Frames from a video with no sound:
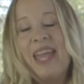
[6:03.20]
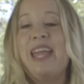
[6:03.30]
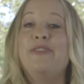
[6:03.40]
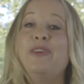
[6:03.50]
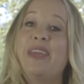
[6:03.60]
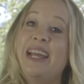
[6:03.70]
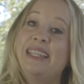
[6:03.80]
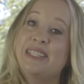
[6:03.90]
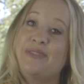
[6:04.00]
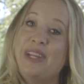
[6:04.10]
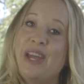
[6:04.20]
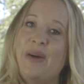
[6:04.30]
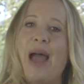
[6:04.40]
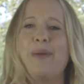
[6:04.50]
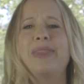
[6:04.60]
If you like this
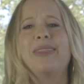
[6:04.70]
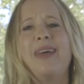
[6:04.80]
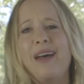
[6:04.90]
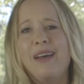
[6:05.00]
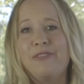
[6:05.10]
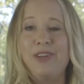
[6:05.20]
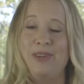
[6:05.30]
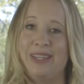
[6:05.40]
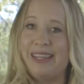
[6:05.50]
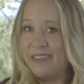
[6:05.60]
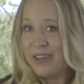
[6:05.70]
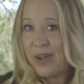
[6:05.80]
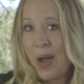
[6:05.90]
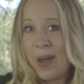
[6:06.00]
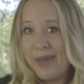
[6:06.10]
video, I would love for you to leave a
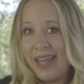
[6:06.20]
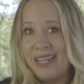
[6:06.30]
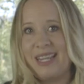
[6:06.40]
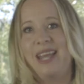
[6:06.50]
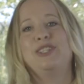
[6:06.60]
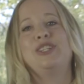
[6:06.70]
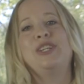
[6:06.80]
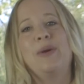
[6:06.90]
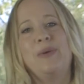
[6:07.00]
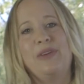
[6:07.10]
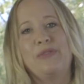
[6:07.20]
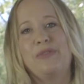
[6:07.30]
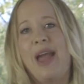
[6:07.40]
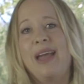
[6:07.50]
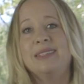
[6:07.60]
comment and share it with your
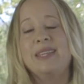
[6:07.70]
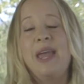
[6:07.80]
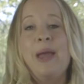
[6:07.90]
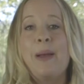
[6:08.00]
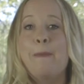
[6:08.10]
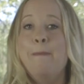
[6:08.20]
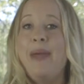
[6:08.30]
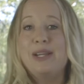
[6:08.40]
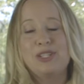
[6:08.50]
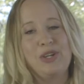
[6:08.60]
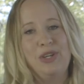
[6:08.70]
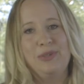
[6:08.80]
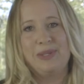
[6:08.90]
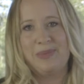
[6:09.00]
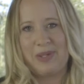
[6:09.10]
friends. Make sure you
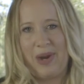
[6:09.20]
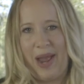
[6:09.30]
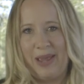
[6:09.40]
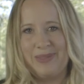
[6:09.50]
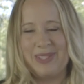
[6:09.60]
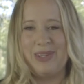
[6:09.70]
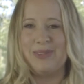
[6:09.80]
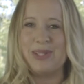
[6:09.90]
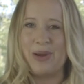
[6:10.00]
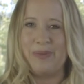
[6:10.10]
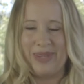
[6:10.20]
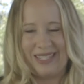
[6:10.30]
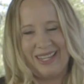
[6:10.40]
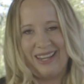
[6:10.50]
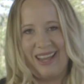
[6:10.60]
subscribe so you don't
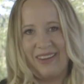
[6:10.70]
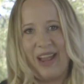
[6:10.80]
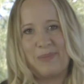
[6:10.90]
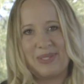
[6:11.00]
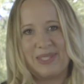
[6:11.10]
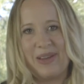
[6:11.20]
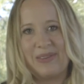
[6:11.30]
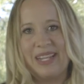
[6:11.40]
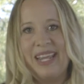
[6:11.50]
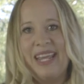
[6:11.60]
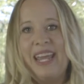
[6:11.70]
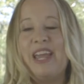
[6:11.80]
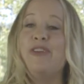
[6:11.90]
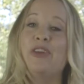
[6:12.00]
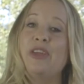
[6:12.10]
miss another episode.
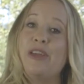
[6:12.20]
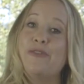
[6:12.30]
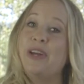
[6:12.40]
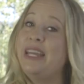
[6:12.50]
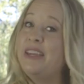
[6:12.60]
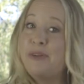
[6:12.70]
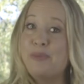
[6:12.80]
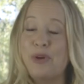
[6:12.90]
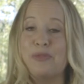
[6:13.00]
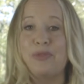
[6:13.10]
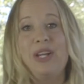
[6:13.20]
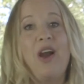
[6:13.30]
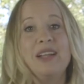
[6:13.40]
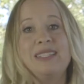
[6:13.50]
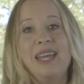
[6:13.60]
If you're looking for even more free
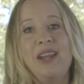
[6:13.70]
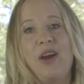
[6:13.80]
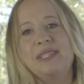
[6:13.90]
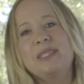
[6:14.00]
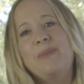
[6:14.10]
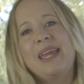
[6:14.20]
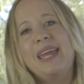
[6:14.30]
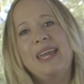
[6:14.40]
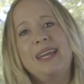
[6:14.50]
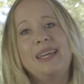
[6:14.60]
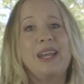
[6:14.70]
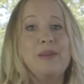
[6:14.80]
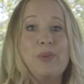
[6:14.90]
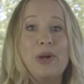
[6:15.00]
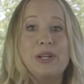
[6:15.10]
content on speaking,
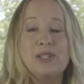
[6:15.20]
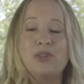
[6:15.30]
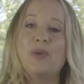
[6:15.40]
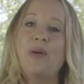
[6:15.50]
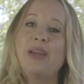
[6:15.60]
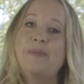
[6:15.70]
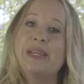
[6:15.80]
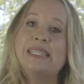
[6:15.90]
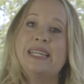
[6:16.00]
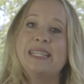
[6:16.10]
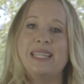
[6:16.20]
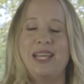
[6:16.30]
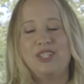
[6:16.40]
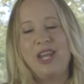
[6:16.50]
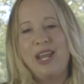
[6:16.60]
getting booked, growing a business,
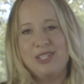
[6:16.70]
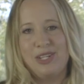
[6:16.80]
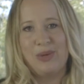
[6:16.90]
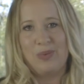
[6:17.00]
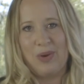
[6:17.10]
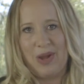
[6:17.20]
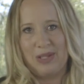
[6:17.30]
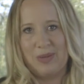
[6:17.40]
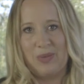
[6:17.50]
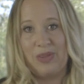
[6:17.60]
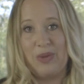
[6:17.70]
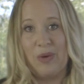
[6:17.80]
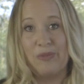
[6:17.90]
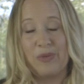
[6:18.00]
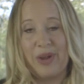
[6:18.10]
and changing the world with
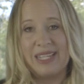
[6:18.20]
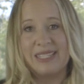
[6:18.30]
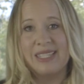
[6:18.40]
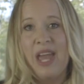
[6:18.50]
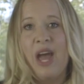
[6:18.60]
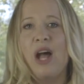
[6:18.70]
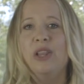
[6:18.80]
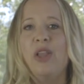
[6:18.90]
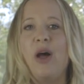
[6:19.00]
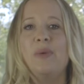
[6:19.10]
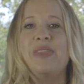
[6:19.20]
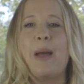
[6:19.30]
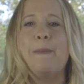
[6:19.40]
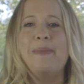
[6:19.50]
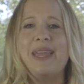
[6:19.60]
your voice, along with
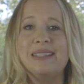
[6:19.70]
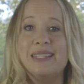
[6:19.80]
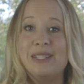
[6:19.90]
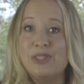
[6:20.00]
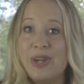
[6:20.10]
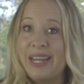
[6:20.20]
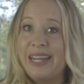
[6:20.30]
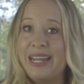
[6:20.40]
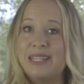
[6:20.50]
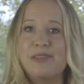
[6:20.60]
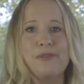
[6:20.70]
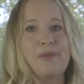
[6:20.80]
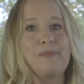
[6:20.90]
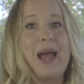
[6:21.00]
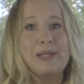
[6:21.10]
amazing trainings,
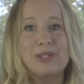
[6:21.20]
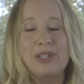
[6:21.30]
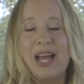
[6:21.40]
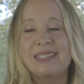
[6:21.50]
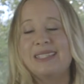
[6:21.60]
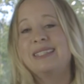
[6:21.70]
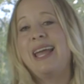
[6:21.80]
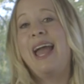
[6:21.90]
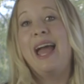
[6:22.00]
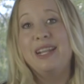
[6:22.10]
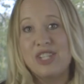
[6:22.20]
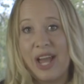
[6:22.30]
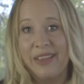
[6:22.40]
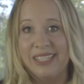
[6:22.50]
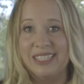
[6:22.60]
masterclasses, and
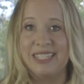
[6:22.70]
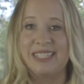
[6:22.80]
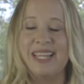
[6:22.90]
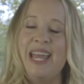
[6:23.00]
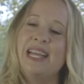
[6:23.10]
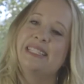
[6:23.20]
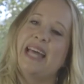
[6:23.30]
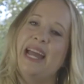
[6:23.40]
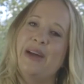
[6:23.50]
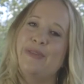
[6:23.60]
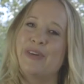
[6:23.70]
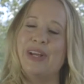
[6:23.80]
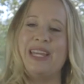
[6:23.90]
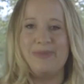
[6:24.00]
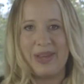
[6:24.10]
challenges, sign up for
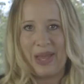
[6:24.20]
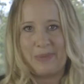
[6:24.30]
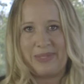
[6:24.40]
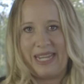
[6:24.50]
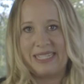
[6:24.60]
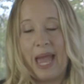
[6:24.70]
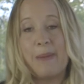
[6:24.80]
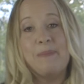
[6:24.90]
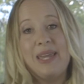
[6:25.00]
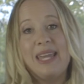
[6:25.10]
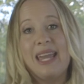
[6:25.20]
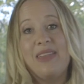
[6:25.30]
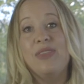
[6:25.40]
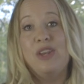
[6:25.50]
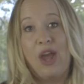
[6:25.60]
email updates and be
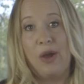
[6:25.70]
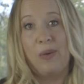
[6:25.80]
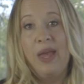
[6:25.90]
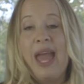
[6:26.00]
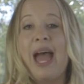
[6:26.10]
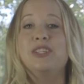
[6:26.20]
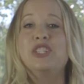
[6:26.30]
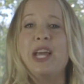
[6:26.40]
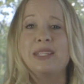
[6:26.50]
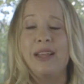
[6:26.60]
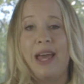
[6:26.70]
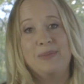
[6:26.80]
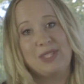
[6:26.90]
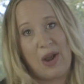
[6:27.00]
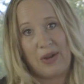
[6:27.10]
in the know at
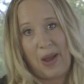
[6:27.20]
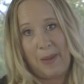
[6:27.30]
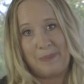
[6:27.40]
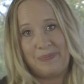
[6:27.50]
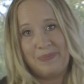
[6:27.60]
chantaladams.com.